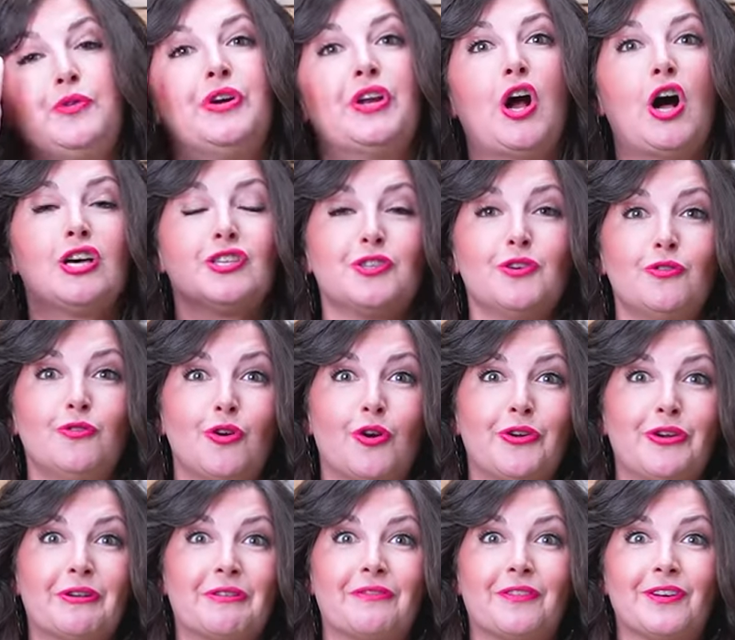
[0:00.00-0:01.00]
You can also grow
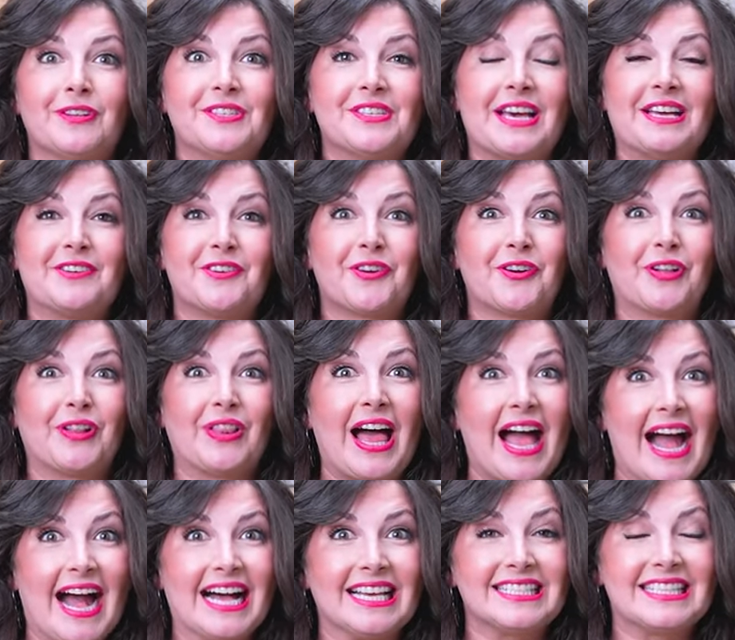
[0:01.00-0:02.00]
your ferns under
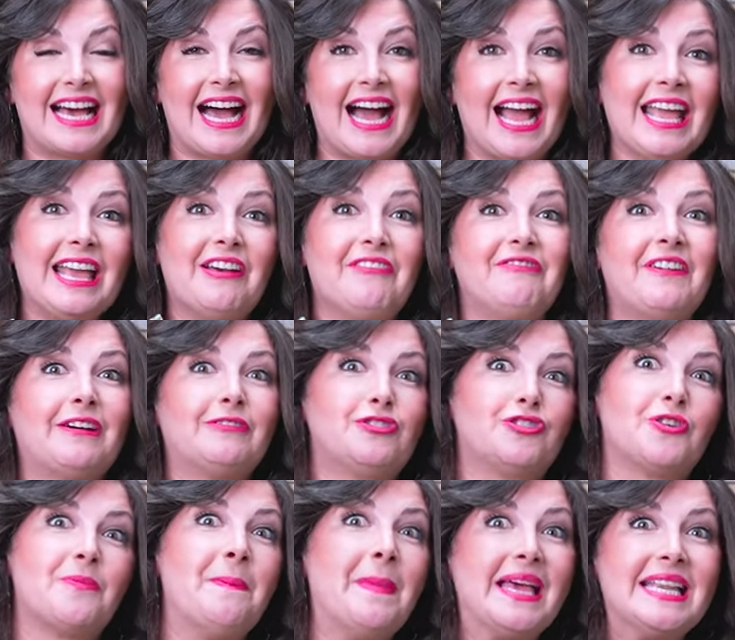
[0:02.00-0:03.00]
glass. I have found
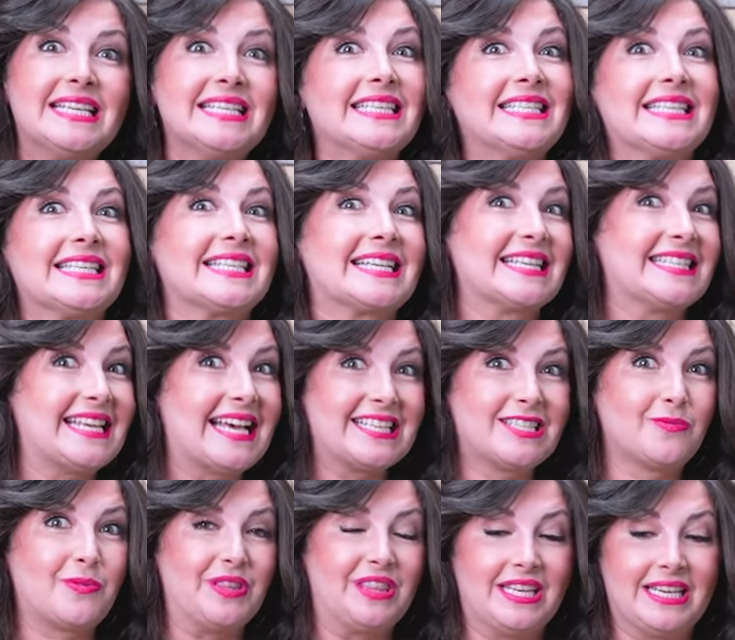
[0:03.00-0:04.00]
tremendous
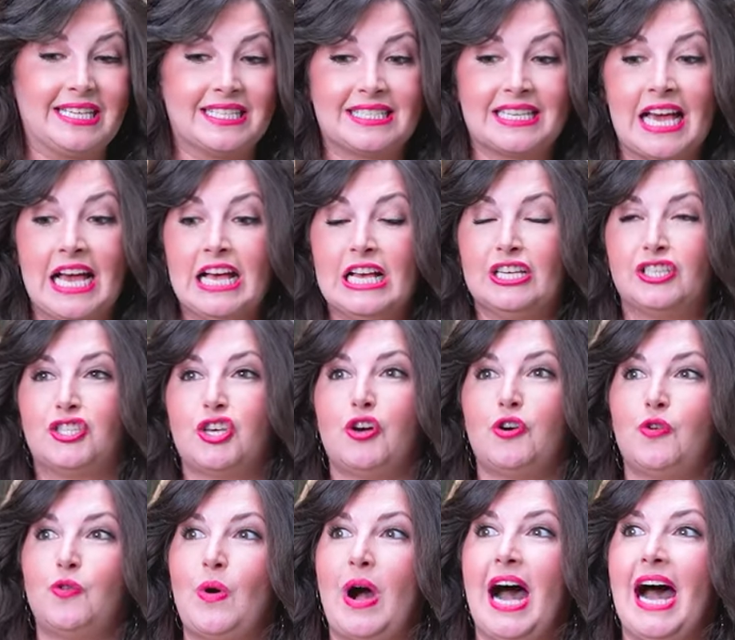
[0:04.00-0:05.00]
success with this.
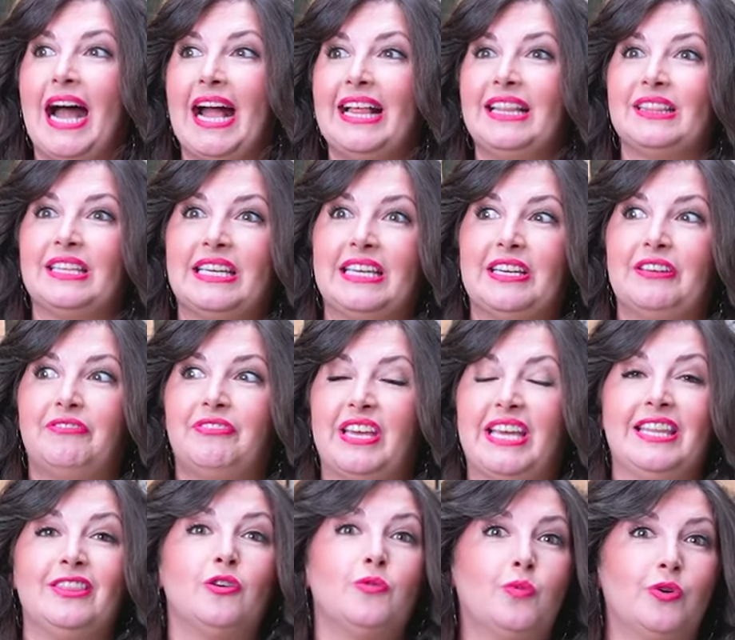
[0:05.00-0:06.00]
So I live
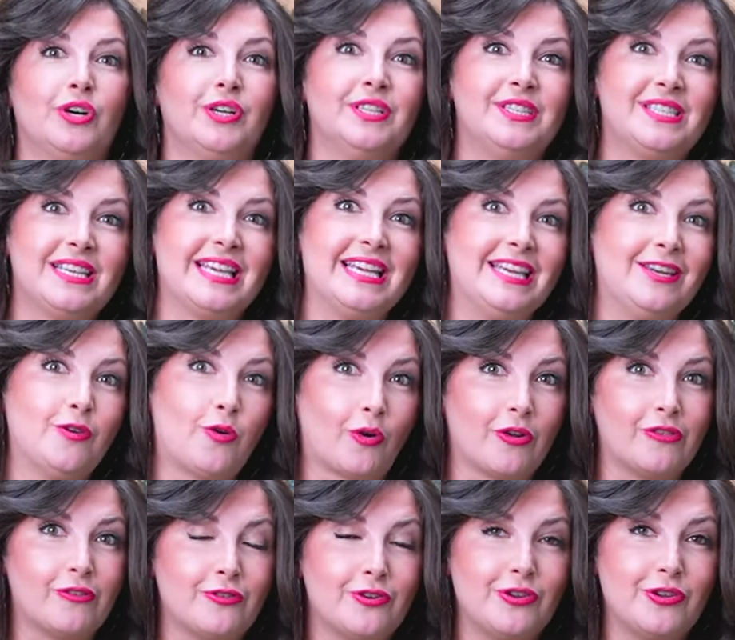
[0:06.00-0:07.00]
in the woods in
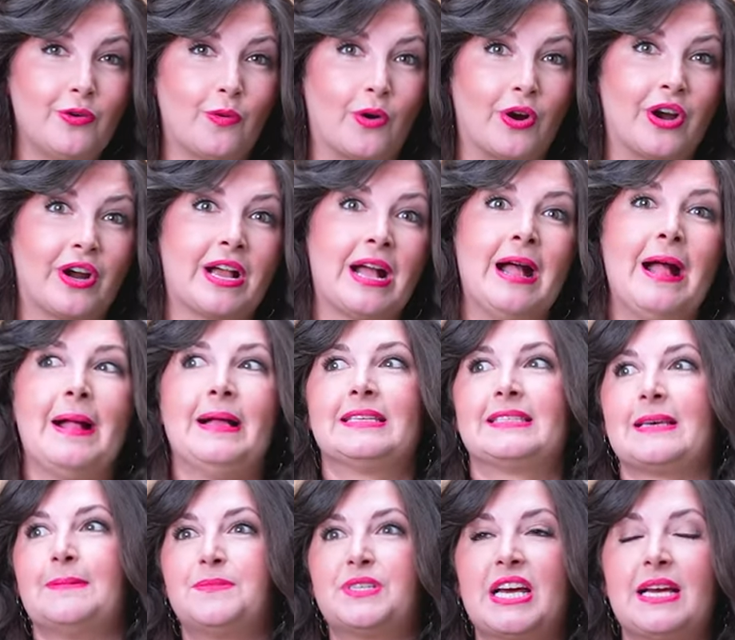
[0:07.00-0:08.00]
northern New York.
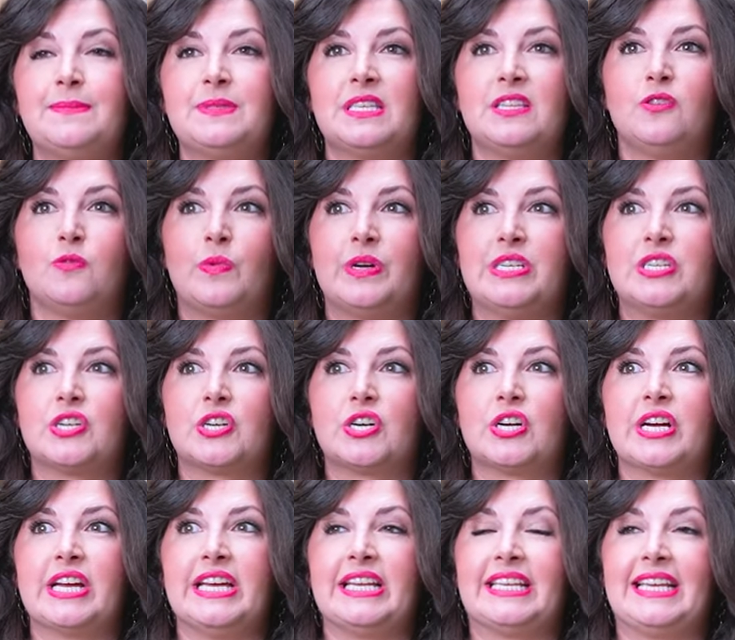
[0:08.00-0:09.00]
Sometimes in the
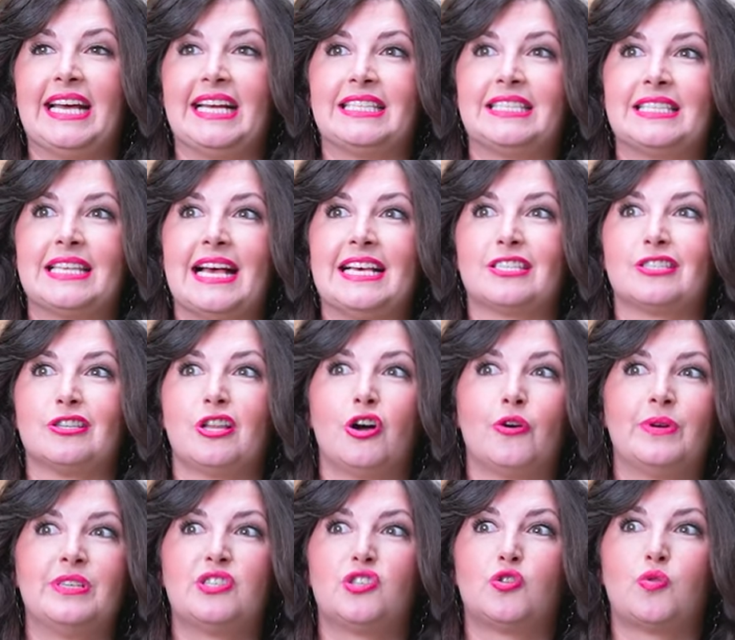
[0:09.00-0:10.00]
winter, it gets as
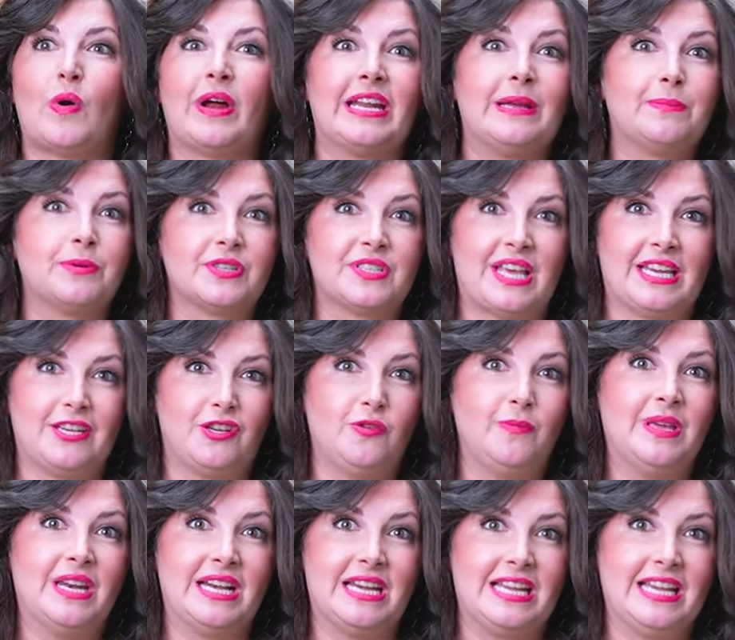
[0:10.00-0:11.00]
low as 20%
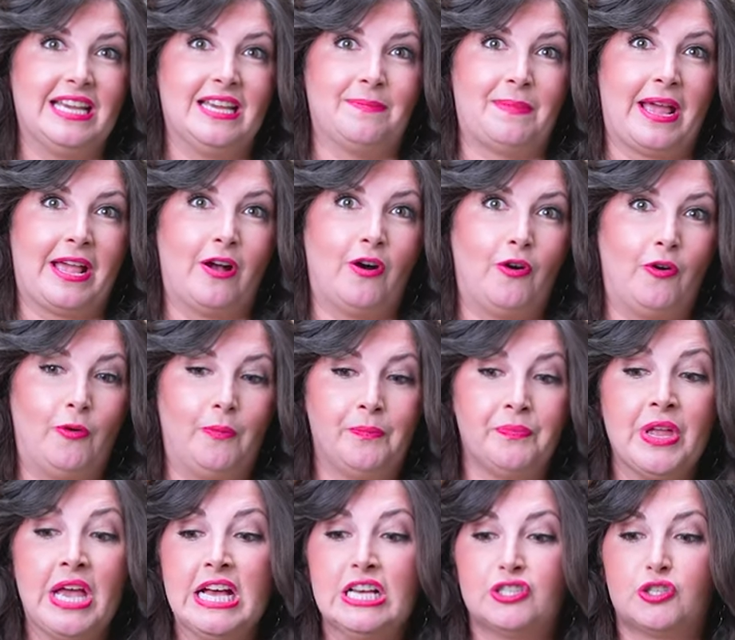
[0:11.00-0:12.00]
humidity in my
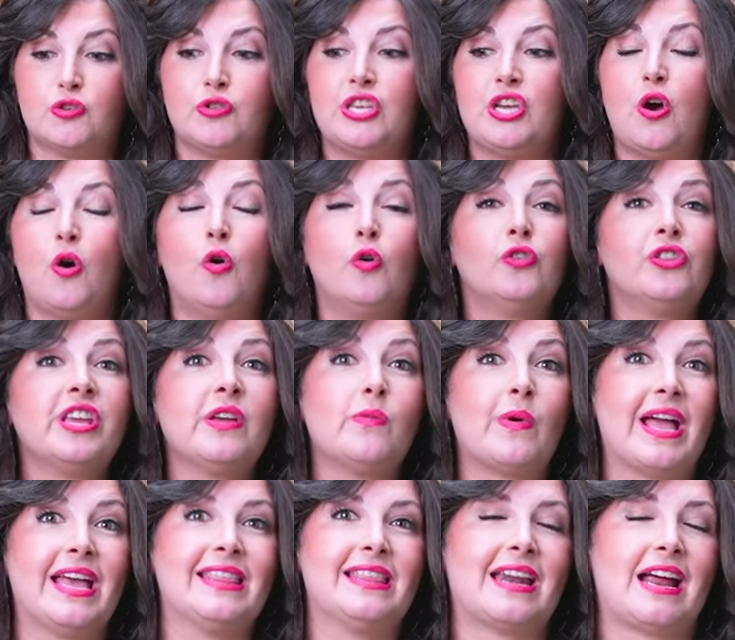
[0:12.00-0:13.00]
home. So the only
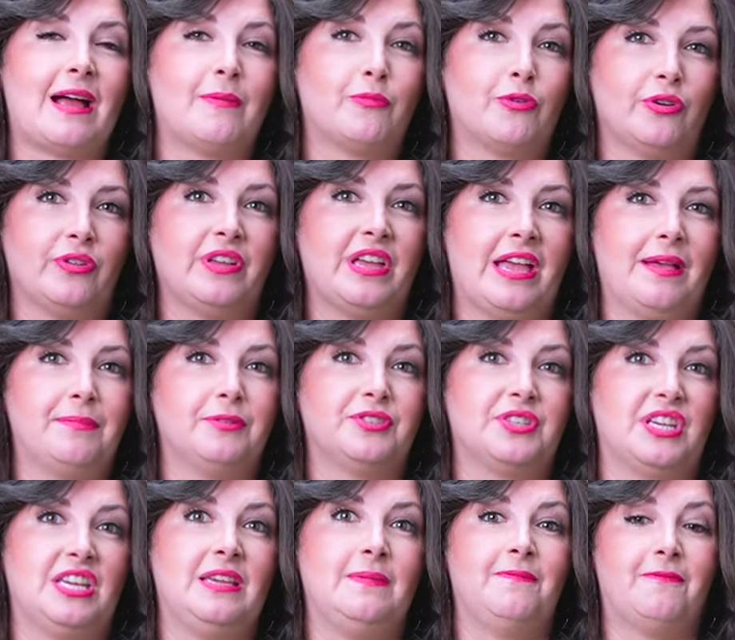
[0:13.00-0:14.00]
way that I'm really able
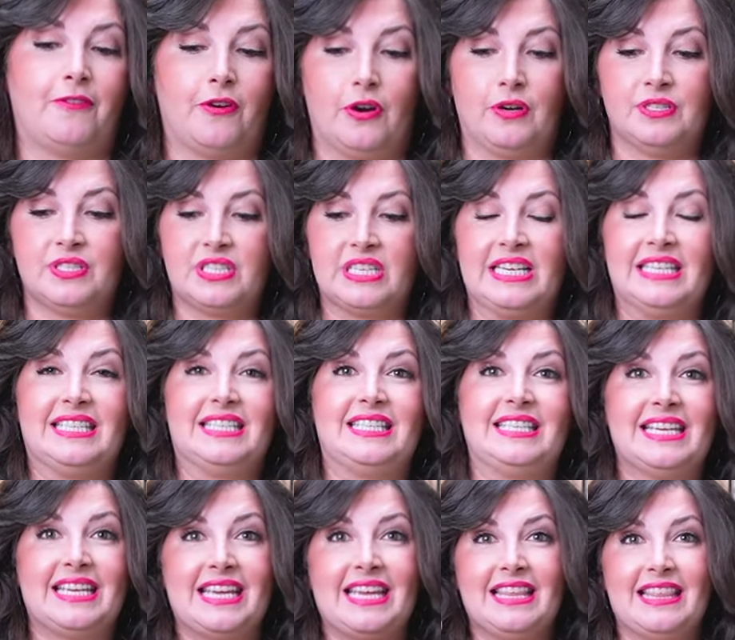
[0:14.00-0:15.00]
to keep ferns is
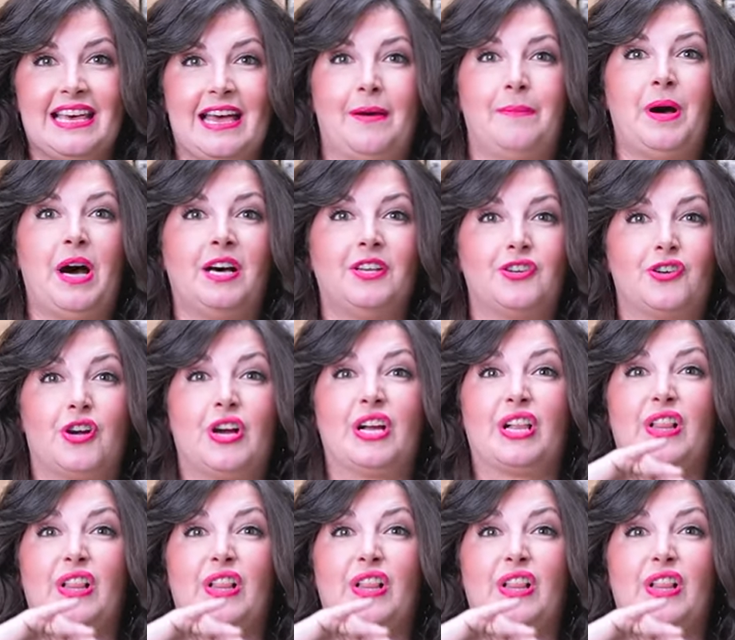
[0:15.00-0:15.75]
sticking them under